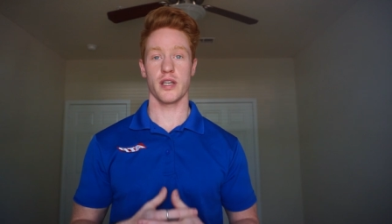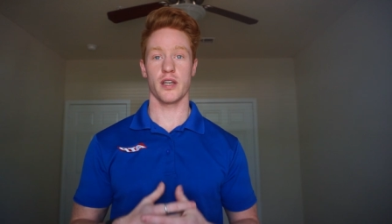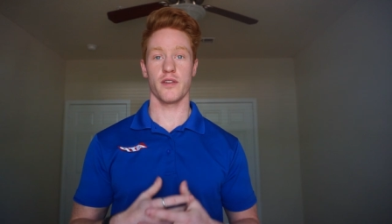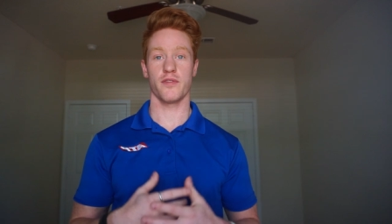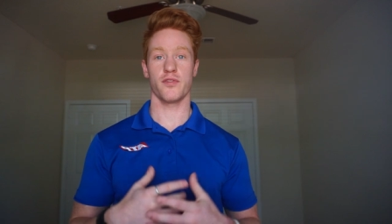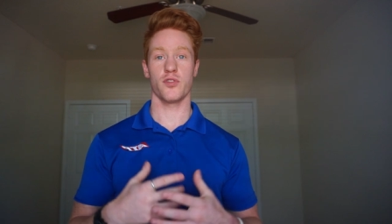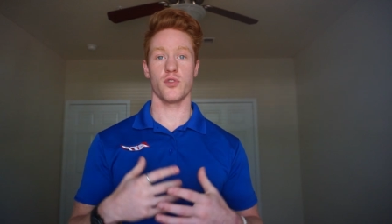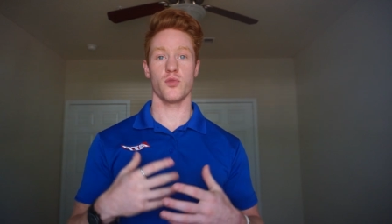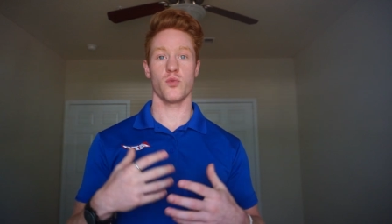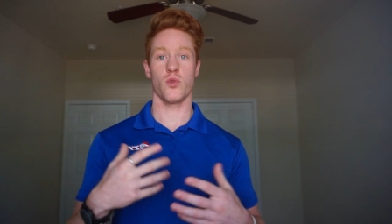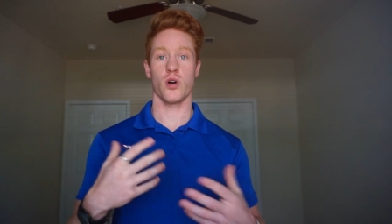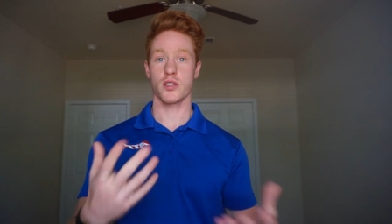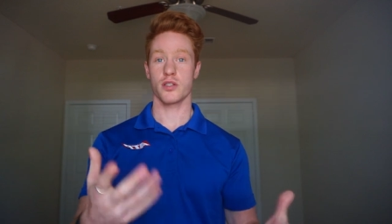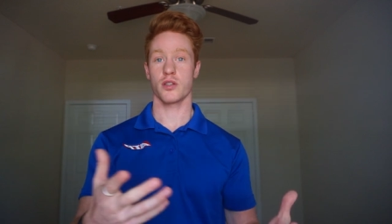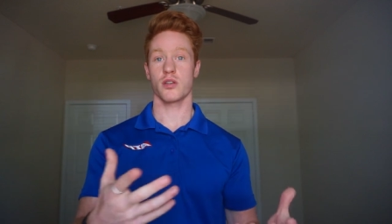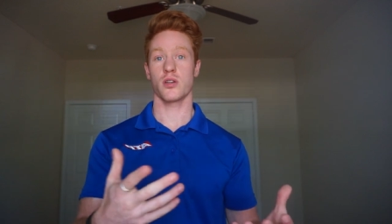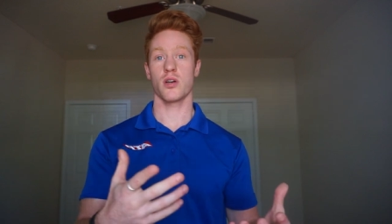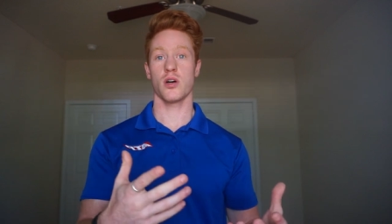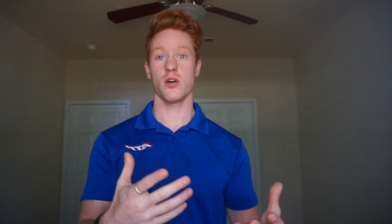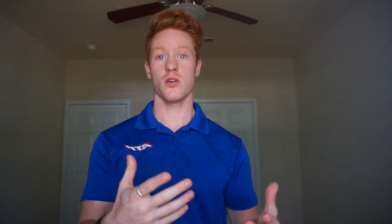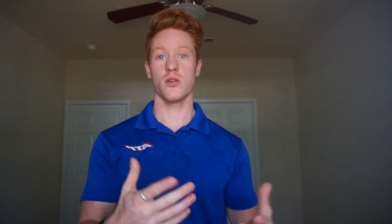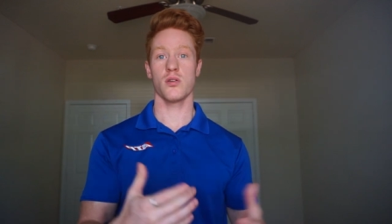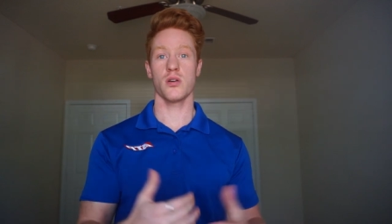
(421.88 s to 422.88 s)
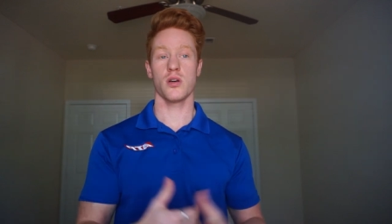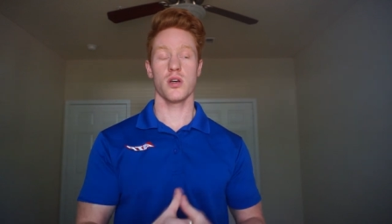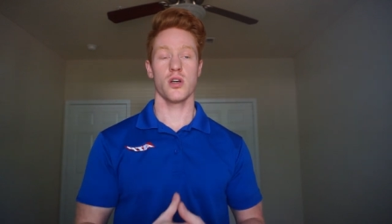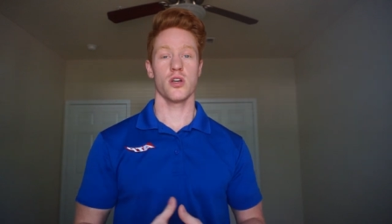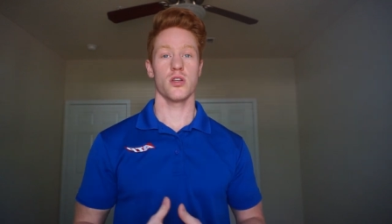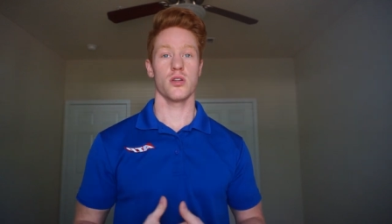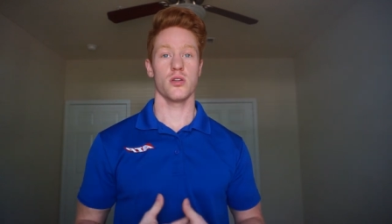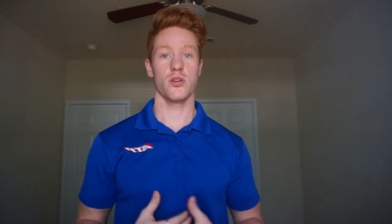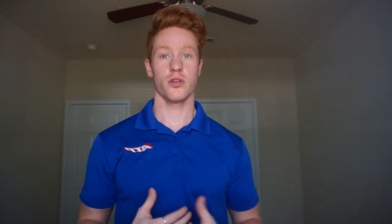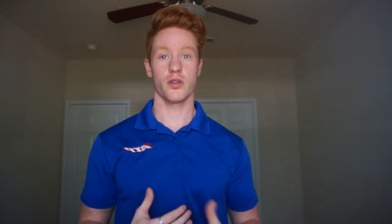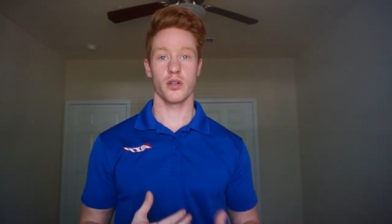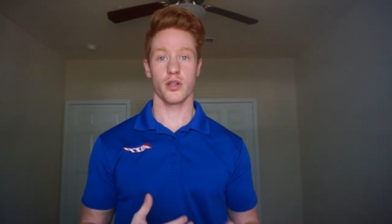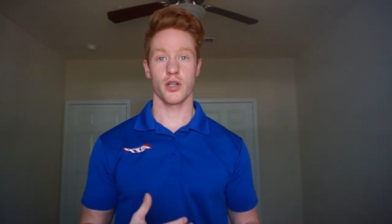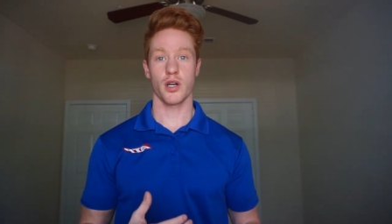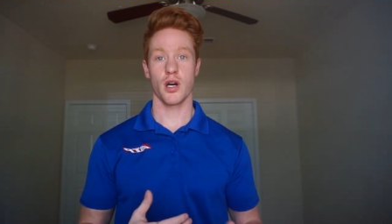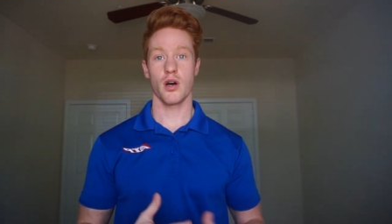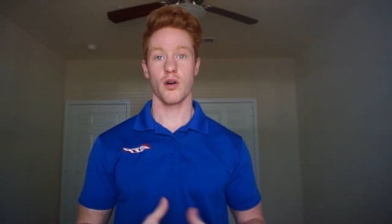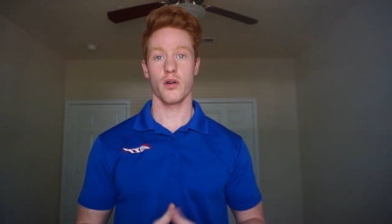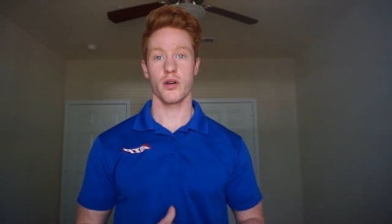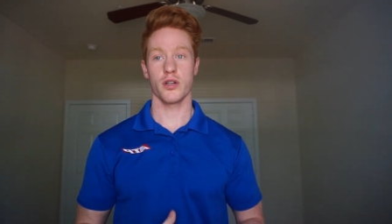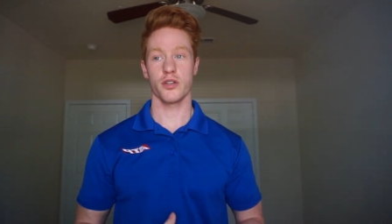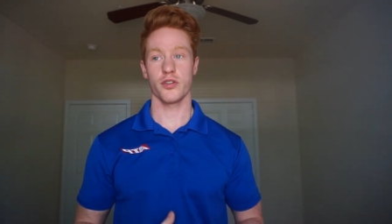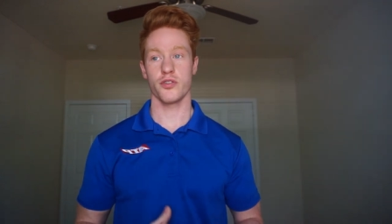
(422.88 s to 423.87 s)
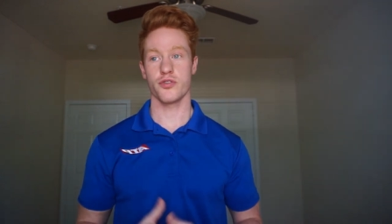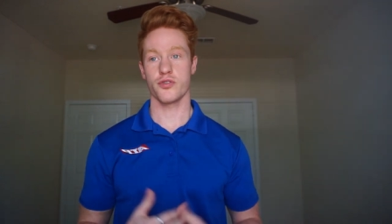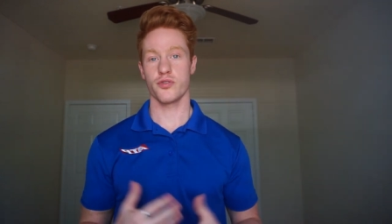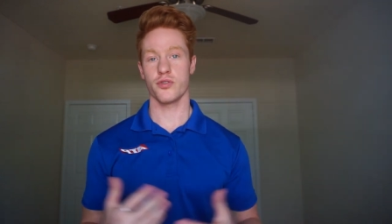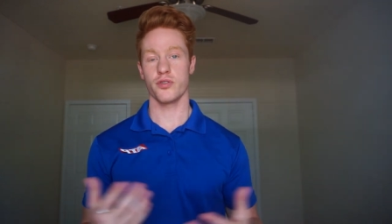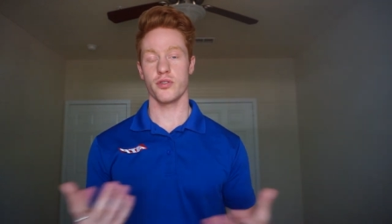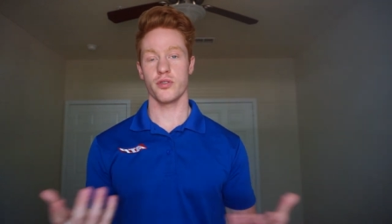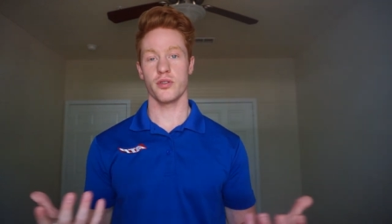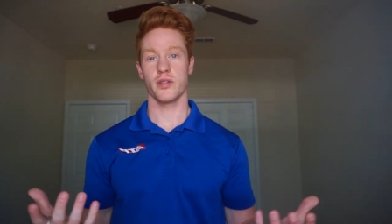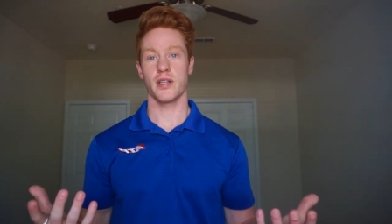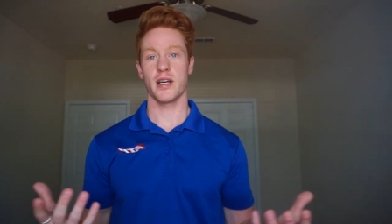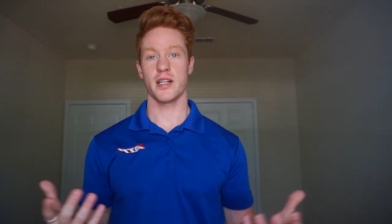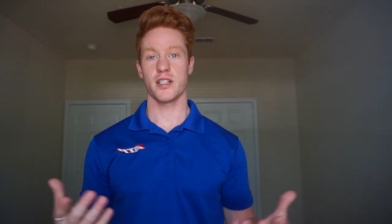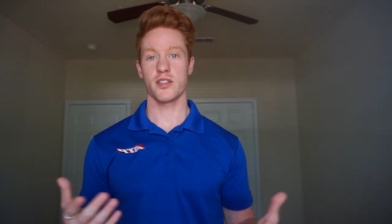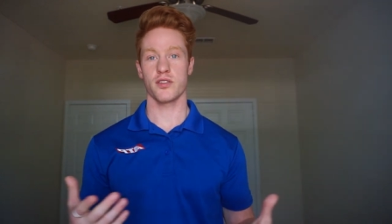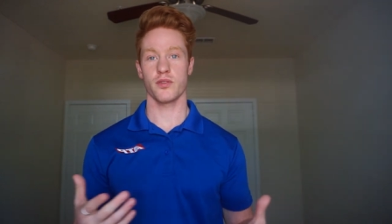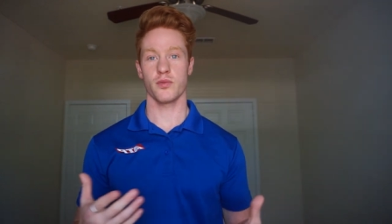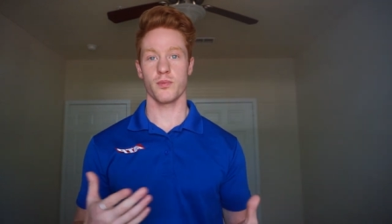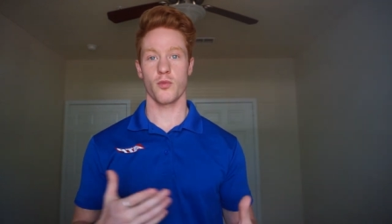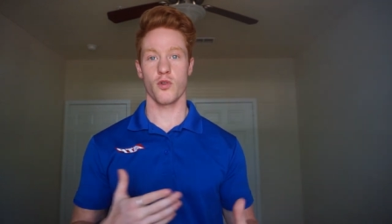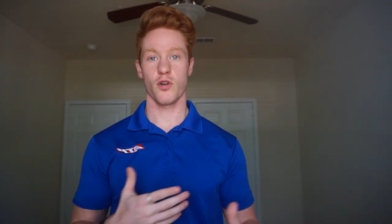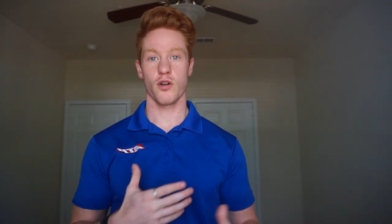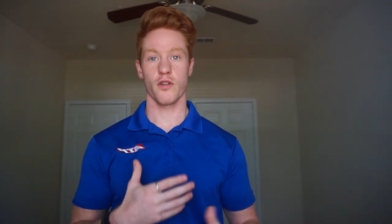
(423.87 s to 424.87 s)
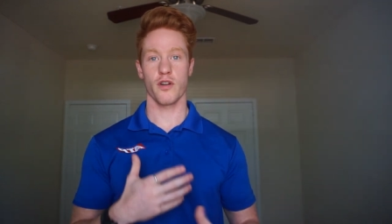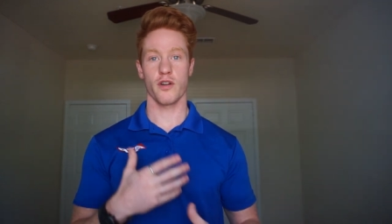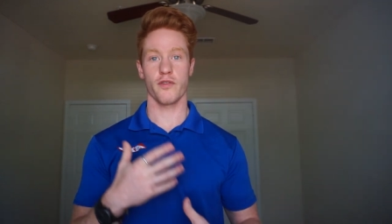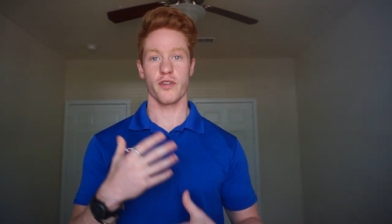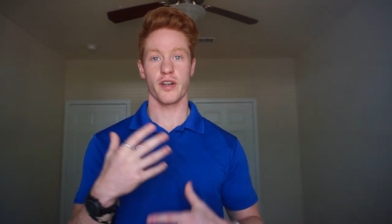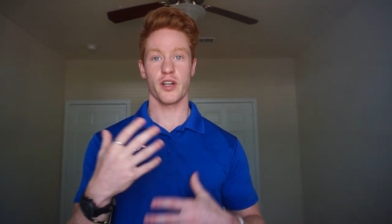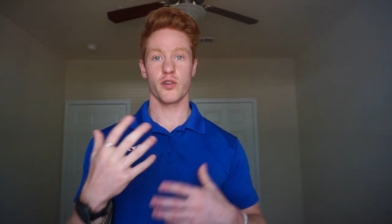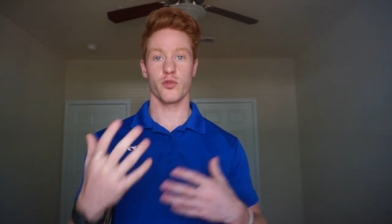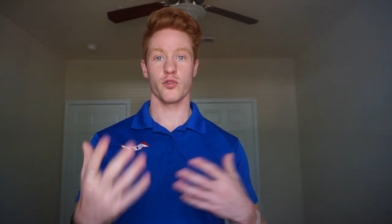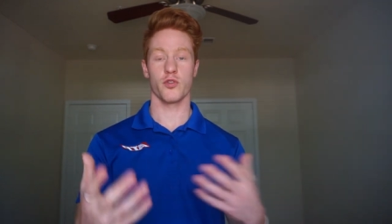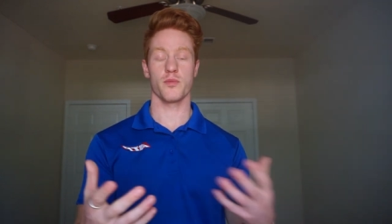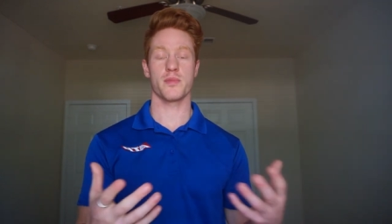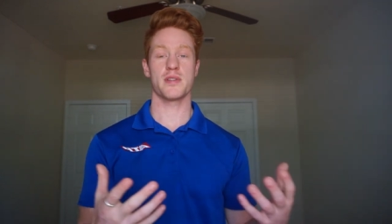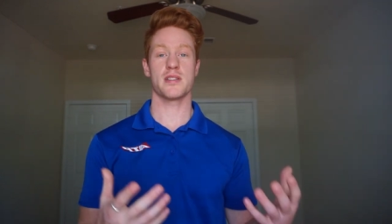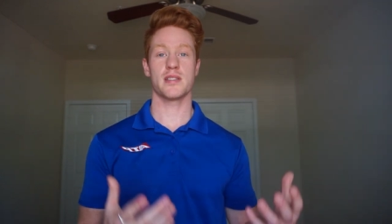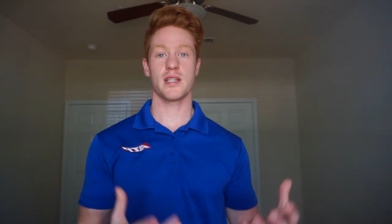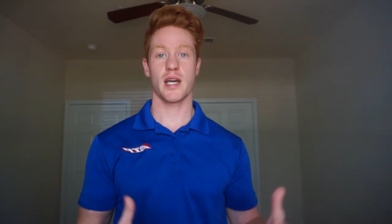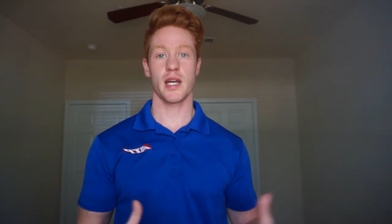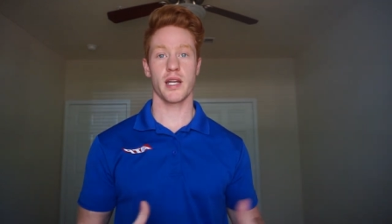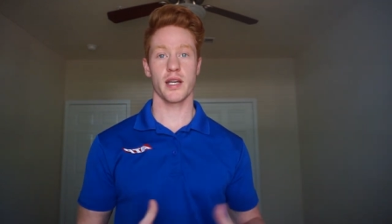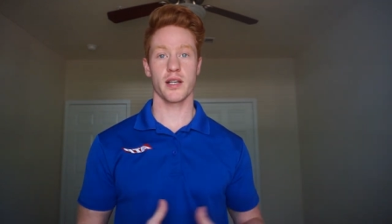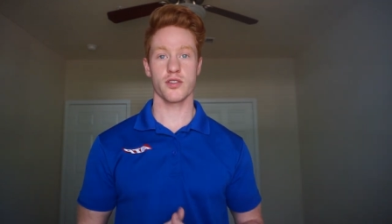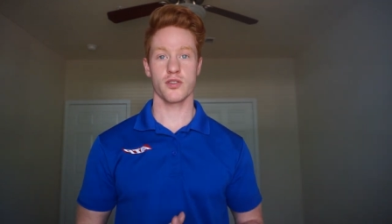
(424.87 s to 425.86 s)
if you want to go, you can go, and usually that's more of a group setting,